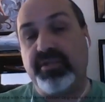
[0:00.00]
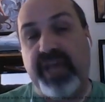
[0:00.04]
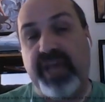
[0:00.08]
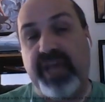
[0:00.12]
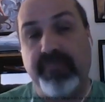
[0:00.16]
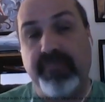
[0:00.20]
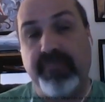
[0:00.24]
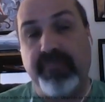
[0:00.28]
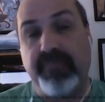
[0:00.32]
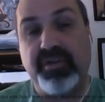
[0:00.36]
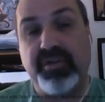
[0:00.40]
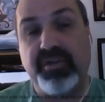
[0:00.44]

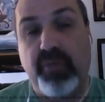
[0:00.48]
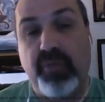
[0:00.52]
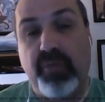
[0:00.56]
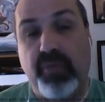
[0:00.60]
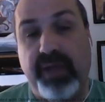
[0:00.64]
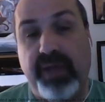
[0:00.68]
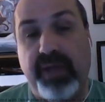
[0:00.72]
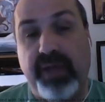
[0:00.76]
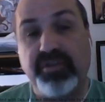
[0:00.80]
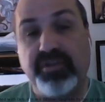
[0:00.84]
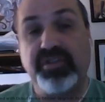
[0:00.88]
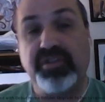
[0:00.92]
happens in a
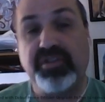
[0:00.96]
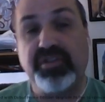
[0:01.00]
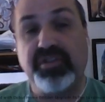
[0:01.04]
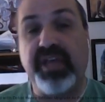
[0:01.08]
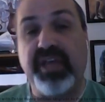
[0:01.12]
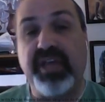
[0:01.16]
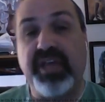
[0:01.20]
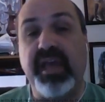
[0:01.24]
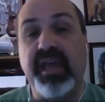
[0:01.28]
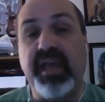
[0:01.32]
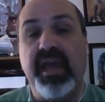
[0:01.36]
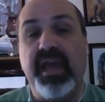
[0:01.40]
round. So
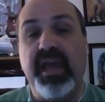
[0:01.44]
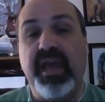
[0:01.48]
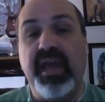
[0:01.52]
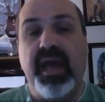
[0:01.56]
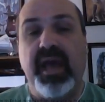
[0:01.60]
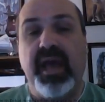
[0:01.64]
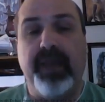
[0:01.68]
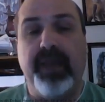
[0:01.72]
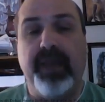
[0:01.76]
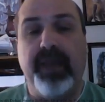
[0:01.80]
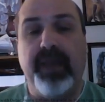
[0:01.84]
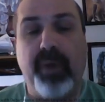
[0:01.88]
say
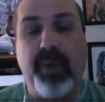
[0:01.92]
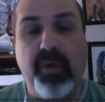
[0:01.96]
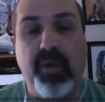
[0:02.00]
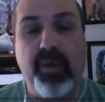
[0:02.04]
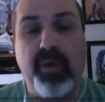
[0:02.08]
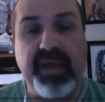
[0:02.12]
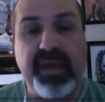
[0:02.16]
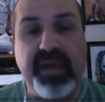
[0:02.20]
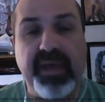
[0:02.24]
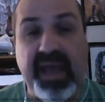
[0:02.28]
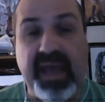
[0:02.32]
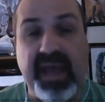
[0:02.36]
an
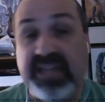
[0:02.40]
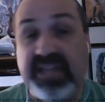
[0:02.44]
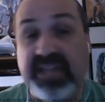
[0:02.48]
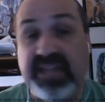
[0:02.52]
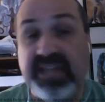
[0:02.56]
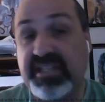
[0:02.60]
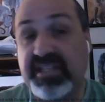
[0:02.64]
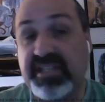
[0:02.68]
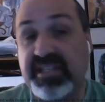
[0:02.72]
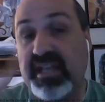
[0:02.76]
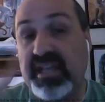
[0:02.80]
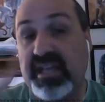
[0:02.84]
opponent
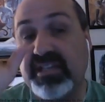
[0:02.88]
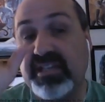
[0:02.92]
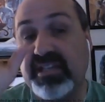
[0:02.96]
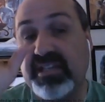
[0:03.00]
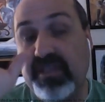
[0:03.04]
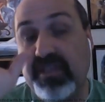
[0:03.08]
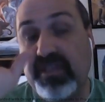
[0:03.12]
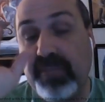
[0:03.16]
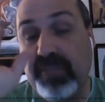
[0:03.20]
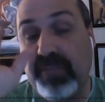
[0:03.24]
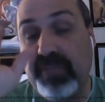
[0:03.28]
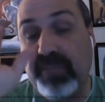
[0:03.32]
casts
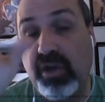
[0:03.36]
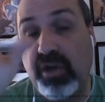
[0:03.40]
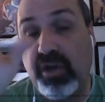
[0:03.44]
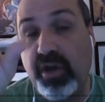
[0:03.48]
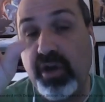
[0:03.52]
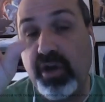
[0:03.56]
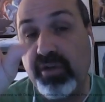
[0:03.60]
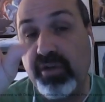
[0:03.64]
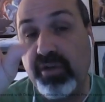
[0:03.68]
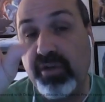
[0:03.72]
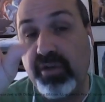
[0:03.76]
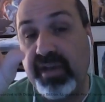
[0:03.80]
something
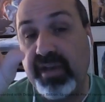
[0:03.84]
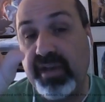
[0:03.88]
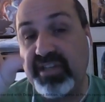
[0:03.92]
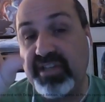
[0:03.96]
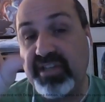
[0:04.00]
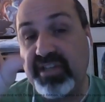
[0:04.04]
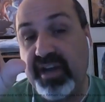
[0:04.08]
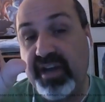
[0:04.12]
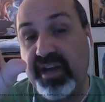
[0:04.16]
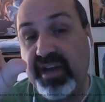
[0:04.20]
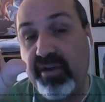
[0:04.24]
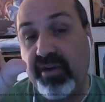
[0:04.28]
on you that has
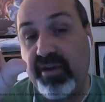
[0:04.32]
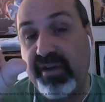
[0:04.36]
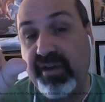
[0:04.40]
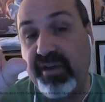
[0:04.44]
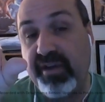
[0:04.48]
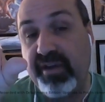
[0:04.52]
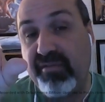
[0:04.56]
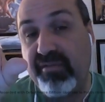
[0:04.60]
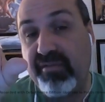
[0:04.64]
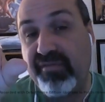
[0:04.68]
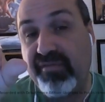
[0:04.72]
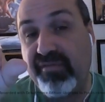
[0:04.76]
an area
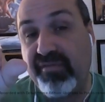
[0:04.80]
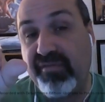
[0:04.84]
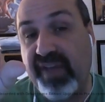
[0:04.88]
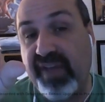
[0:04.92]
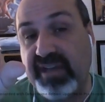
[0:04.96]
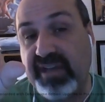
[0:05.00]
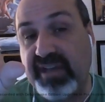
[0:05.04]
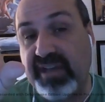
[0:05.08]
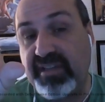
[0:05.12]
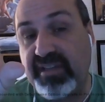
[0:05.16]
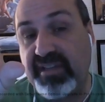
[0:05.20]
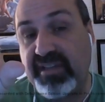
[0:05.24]
of
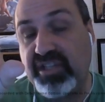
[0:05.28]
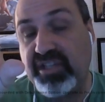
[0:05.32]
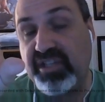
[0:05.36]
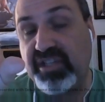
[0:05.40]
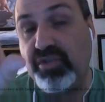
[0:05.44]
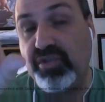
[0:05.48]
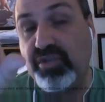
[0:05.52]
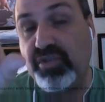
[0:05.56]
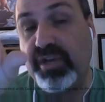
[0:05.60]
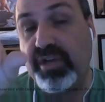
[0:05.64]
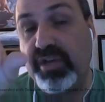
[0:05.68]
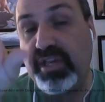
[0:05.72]
effect that
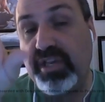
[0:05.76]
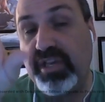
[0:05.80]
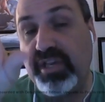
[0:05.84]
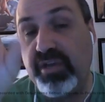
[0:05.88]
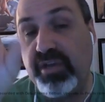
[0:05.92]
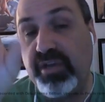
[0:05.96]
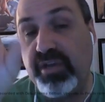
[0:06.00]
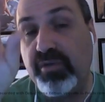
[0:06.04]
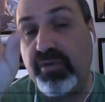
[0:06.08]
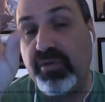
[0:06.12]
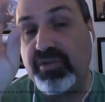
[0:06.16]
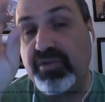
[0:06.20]
you can
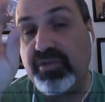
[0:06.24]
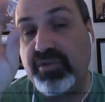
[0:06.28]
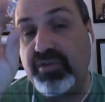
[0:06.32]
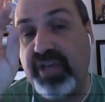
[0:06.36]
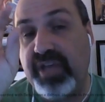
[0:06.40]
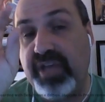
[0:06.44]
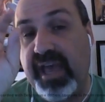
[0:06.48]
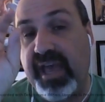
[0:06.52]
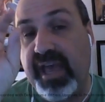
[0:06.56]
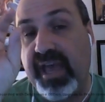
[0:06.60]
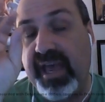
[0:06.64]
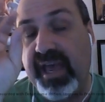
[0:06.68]
use
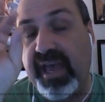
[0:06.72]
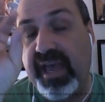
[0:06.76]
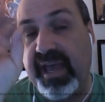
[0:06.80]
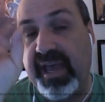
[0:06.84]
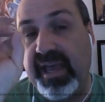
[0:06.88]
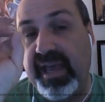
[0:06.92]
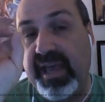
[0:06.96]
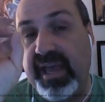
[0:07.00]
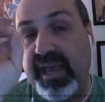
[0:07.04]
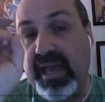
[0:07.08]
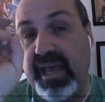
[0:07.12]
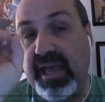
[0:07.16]

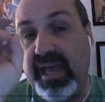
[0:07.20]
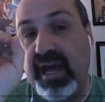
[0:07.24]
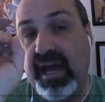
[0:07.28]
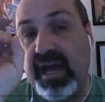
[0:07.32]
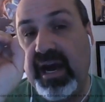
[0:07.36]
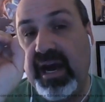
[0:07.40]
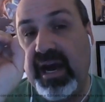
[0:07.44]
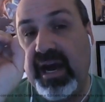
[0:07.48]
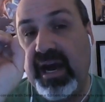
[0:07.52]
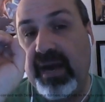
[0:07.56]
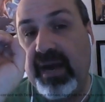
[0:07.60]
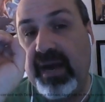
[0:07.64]
a
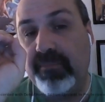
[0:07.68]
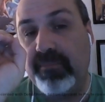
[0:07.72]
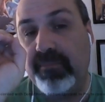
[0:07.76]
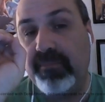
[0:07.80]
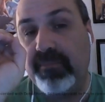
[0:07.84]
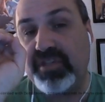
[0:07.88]
um,